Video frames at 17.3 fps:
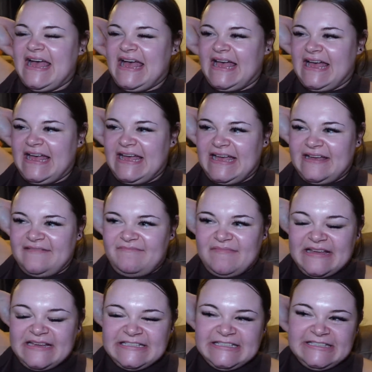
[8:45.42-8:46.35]
Um,
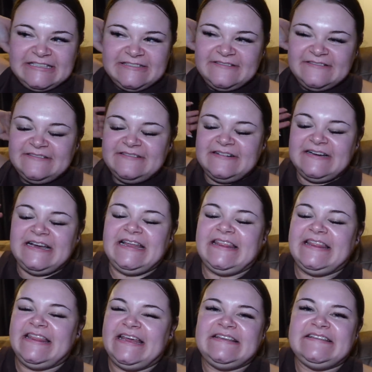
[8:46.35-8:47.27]
so
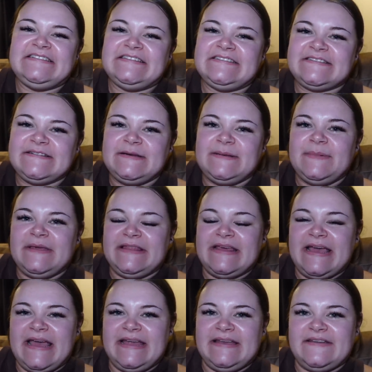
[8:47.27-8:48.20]
this is going to be
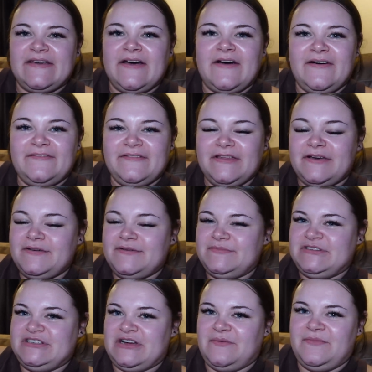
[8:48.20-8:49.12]
the end of the
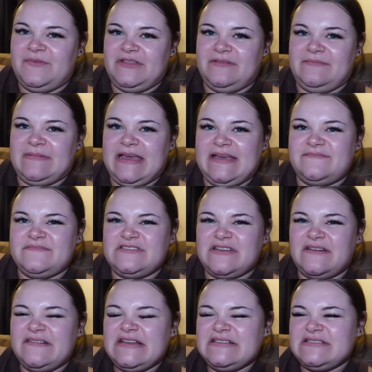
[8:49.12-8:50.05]
come shop with me i'm
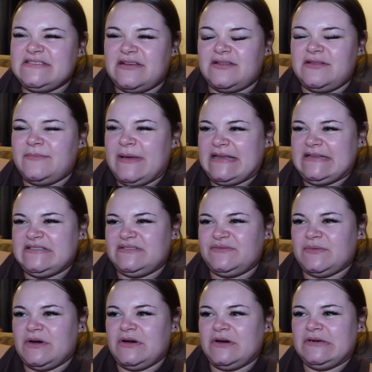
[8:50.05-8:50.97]
sorry it's not the best
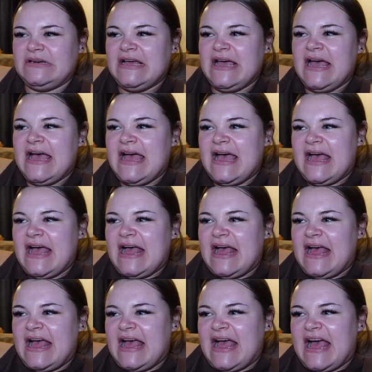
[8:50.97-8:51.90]
one
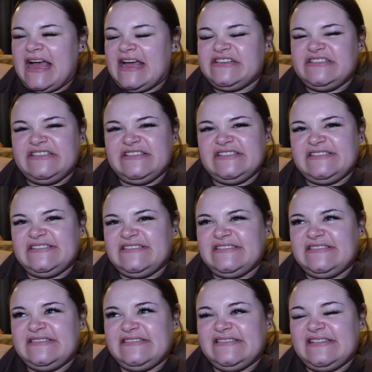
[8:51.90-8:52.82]
i
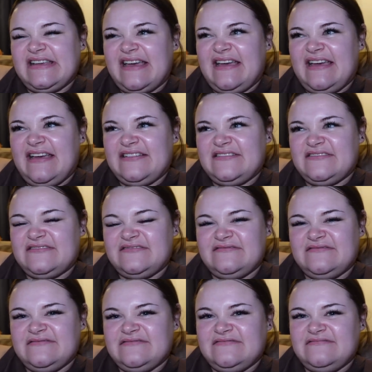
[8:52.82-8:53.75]
just yeah i don't
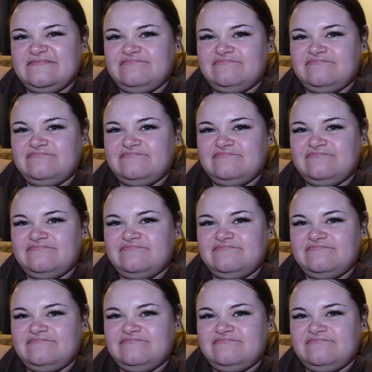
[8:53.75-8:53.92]
know